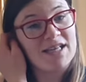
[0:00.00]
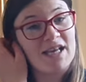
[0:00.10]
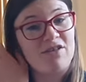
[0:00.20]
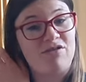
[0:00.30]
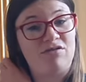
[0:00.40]

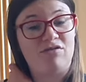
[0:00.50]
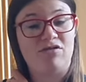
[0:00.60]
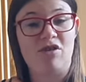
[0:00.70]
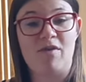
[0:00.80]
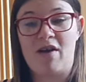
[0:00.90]
I
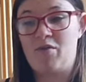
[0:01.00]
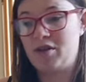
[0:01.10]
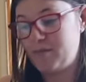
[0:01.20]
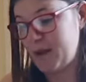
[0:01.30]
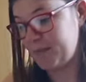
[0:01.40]
don't have
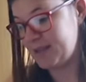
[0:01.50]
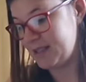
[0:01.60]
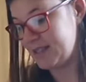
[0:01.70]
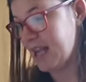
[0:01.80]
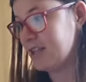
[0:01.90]
one in my
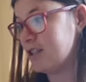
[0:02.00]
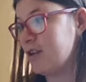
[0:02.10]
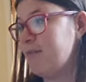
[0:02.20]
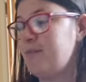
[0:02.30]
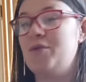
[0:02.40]

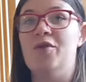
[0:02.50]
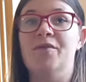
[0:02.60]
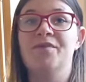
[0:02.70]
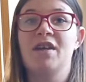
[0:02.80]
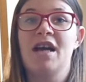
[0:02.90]
possession, but
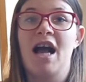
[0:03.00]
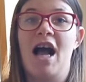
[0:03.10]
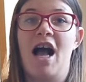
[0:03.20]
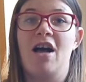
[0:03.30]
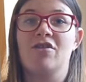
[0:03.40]

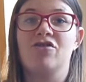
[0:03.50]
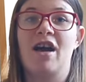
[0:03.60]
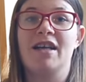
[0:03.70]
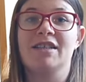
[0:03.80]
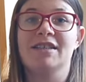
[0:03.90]
I'll
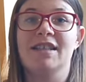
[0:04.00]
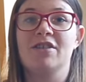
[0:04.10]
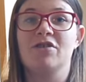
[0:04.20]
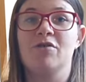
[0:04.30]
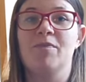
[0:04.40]
try and
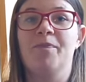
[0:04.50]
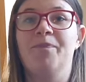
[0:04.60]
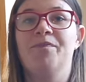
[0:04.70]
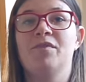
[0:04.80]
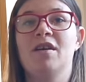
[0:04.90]
link
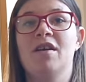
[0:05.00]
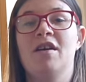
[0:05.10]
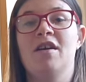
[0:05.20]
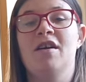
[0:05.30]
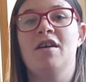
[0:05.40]
some
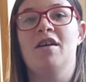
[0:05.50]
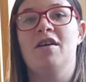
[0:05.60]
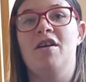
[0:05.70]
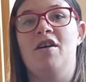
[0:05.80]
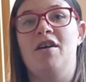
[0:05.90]

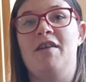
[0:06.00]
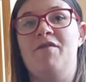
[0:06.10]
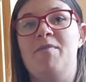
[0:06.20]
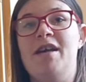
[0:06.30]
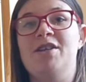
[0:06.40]

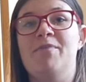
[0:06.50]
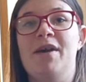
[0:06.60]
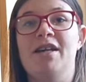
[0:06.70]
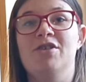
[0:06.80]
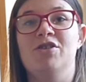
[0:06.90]
information
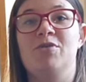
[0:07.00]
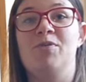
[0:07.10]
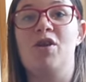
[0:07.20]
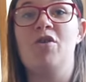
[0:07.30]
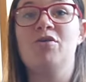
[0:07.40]
pages
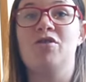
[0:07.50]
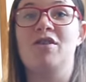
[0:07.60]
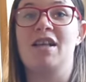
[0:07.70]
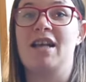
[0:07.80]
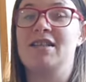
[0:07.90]
below so you
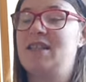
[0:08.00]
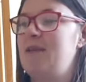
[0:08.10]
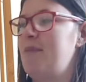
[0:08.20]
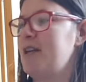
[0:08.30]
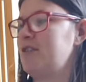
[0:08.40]
can actually see
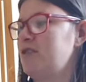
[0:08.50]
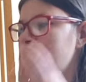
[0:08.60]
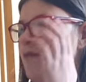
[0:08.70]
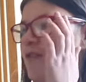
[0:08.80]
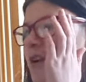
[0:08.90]
pictures
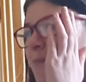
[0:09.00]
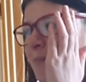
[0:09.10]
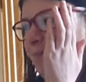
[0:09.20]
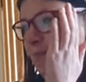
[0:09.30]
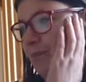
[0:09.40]
of them.